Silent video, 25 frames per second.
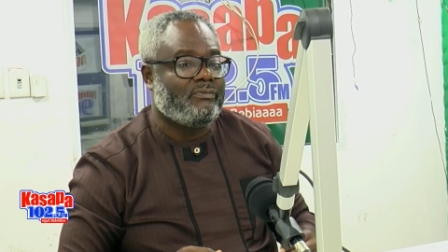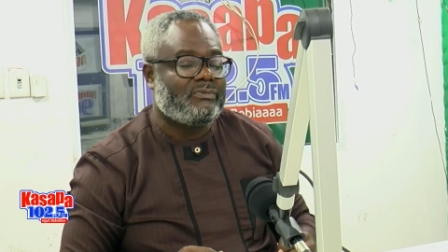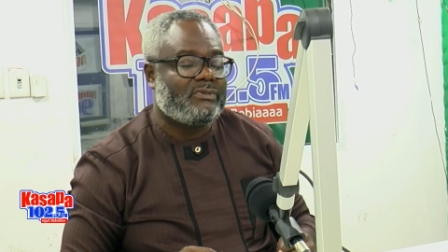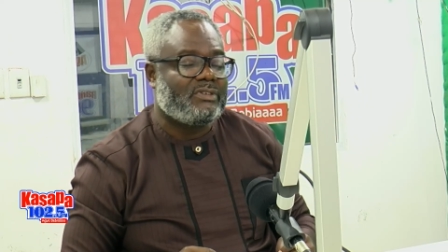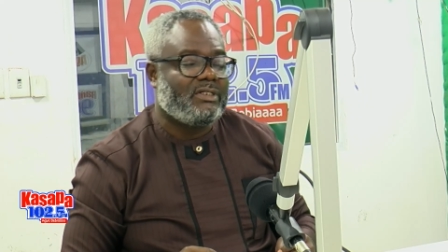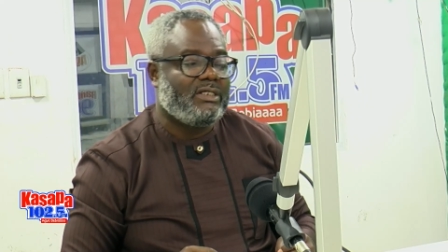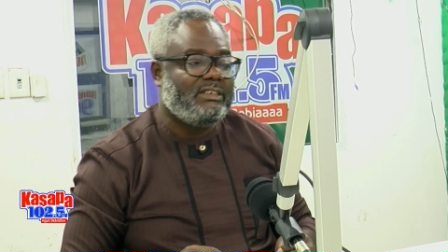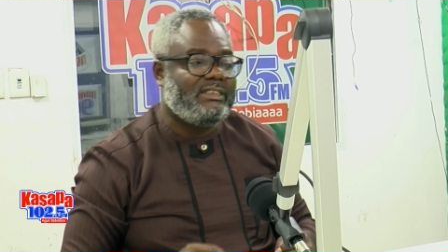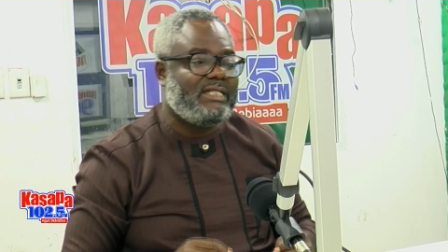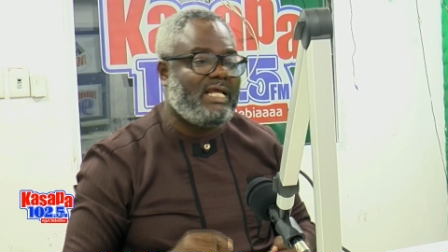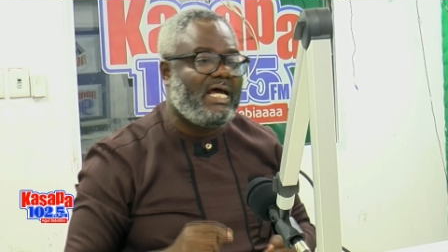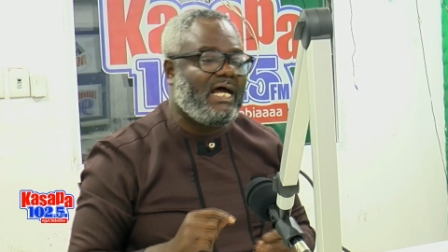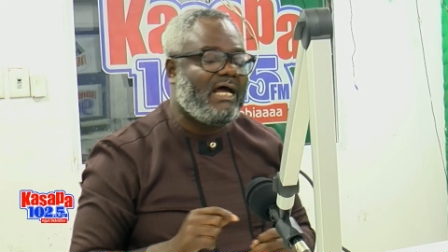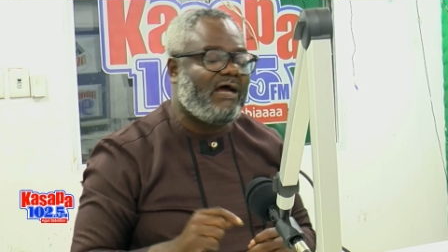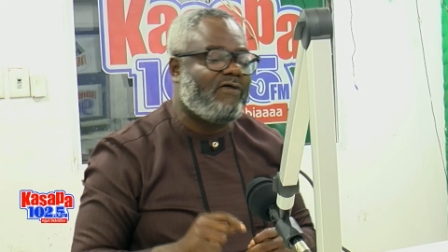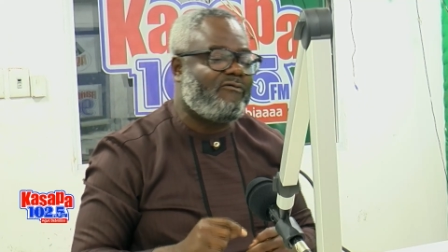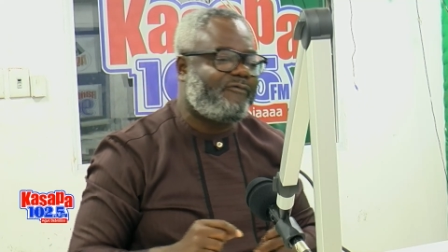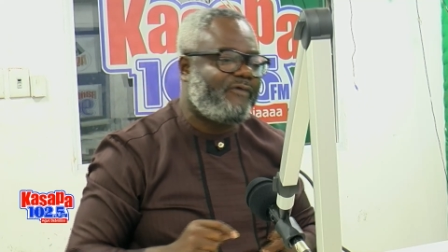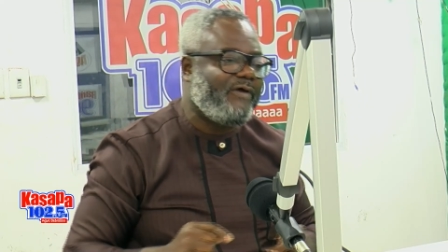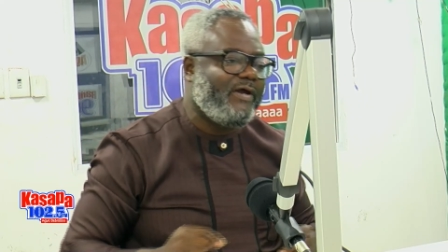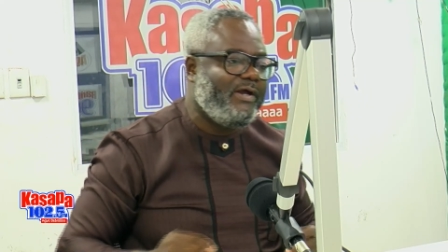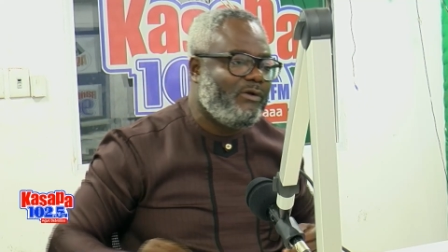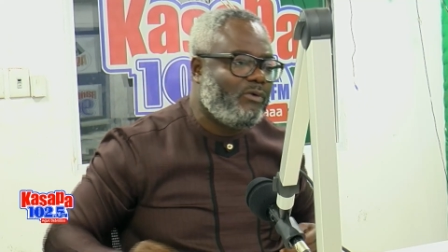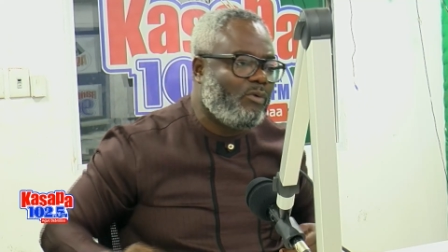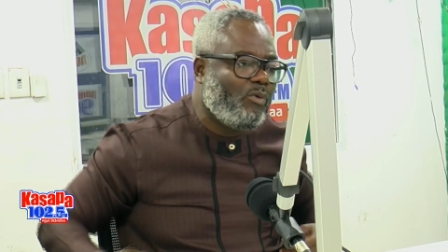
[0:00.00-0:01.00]
not a
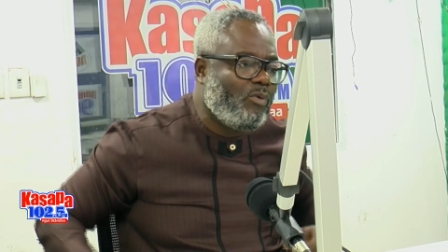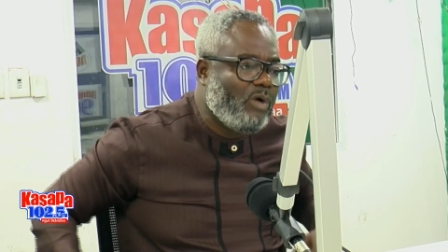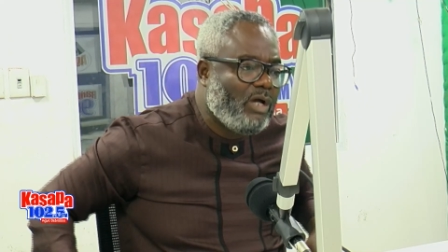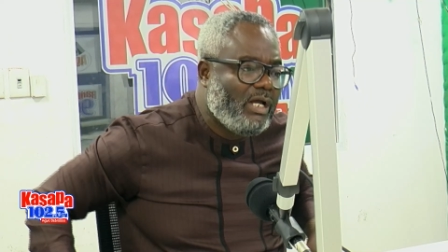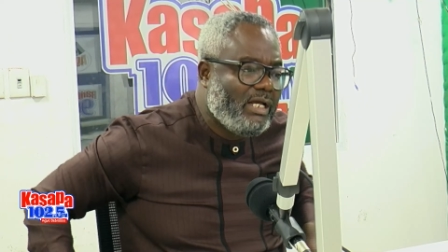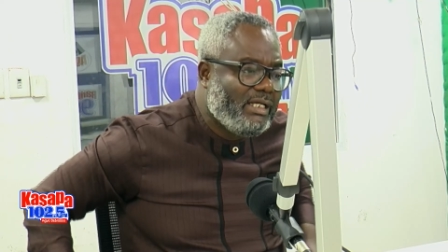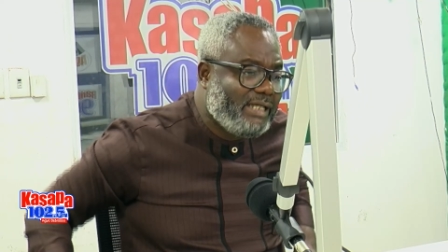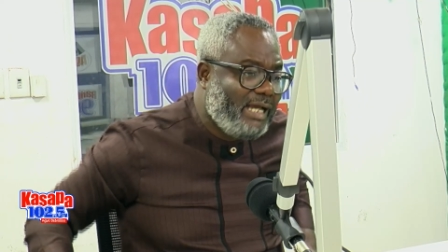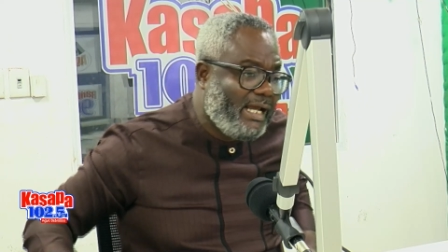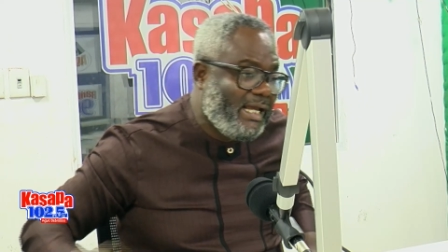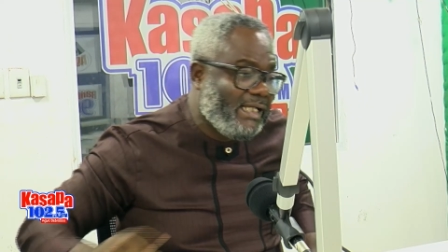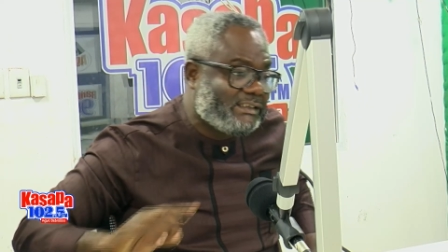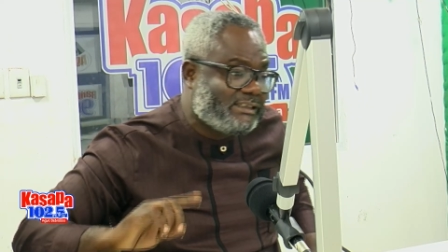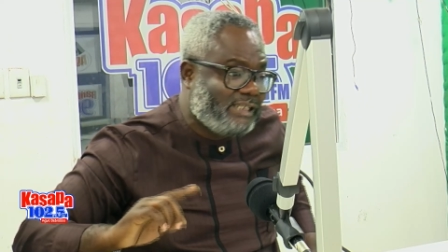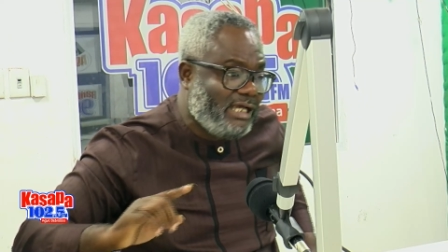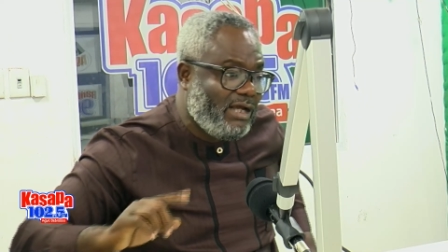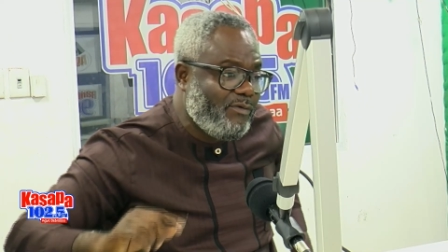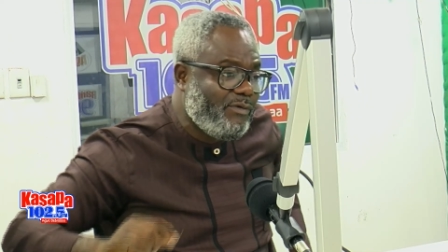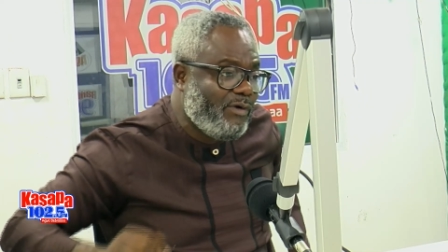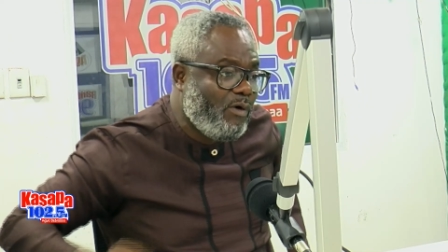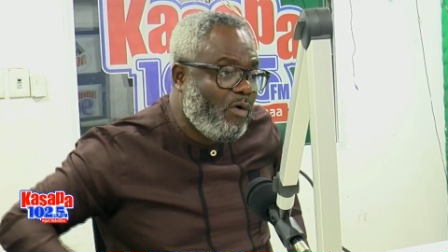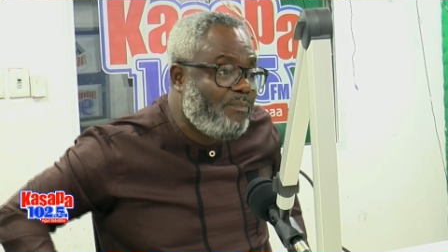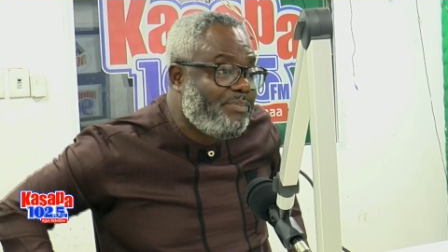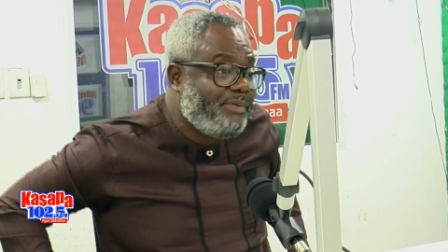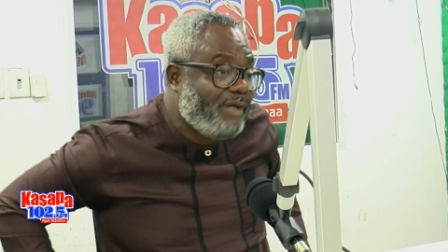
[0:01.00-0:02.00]
fair no, yes, I
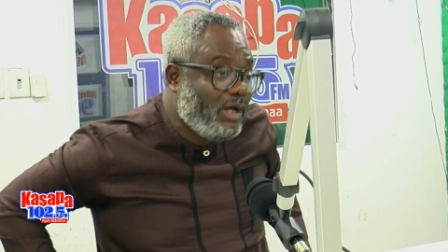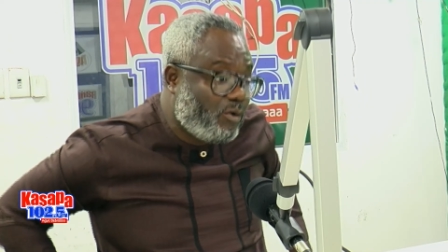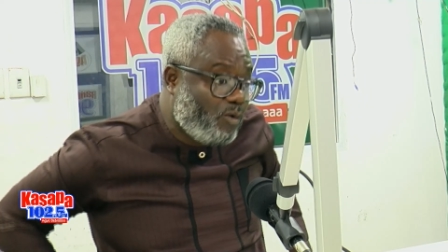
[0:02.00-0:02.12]
will be a